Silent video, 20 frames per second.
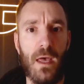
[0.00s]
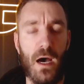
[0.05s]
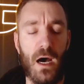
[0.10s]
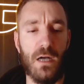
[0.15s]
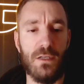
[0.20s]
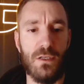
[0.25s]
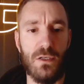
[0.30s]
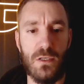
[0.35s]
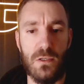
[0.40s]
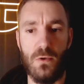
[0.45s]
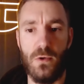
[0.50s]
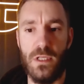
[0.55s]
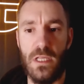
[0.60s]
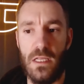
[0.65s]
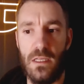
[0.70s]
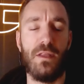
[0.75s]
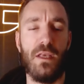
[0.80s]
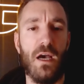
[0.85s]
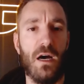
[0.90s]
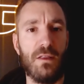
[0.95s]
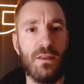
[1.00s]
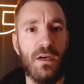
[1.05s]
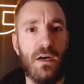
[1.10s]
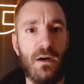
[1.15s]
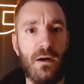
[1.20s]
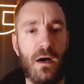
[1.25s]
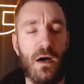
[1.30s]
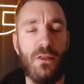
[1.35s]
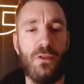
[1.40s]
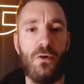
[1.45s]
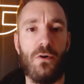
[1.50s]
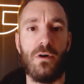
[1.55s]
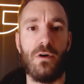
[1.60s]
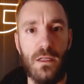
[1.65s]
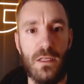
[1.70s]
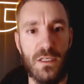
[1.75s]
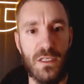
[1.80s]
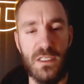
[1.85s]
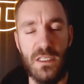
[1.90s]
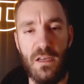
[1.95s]
I just looked at the under, I thought
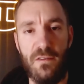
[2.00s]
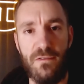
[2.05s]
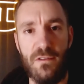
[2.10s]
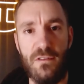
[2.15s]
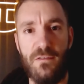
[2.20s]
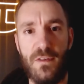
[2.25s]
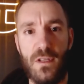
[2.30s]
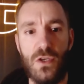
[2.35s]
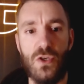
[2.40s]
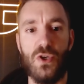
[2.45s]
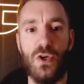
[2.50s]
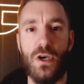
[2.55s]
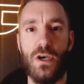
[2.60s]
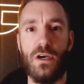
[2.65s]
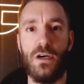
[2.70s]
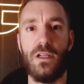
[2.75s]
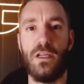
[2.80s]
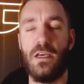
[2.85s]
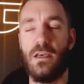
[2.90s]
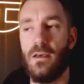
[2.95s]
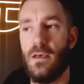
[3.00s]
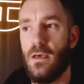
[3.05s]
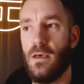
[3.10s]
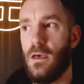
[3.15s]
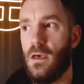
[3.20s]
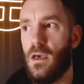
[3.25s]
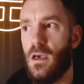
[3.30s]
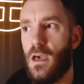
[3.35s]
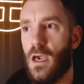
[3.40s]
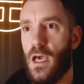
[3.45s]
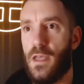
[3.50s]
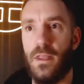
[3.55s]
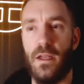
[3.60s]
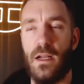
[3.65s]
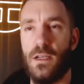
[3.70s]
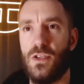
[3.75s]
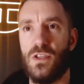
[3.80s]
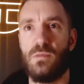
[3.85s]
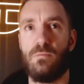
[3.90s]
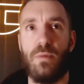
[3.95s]
this is definitely finishing early, and then I
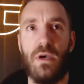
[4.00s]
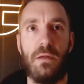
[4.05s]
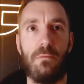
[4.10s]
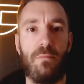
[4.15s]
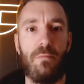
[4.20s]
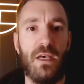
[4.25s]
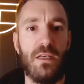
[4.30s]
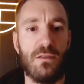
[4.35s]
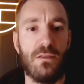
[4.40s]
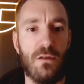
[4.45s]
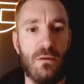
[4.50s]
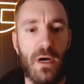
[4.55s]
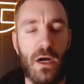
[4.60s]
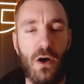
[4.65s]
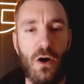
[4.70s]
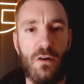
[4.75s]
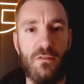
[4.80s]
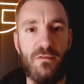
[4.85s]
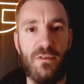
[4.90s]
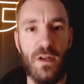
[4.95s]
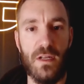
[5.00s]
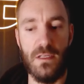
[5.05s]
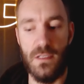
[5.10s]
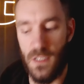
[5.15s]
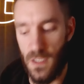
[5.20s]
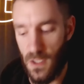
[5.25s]
just bet based on my confidence,